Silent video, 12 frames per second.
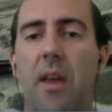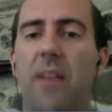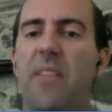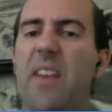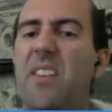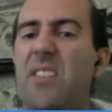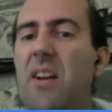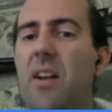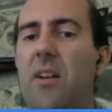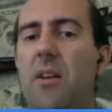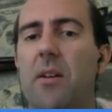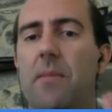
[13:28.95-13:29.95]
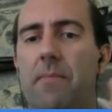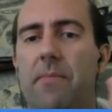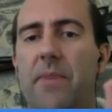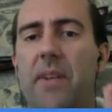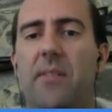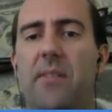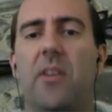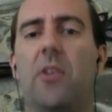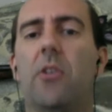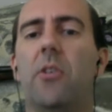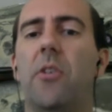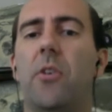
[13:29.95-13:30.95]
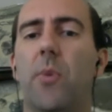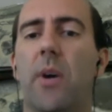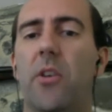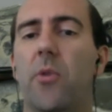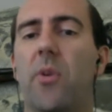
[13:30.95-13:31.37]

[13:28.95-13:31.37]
And that's the goal you want.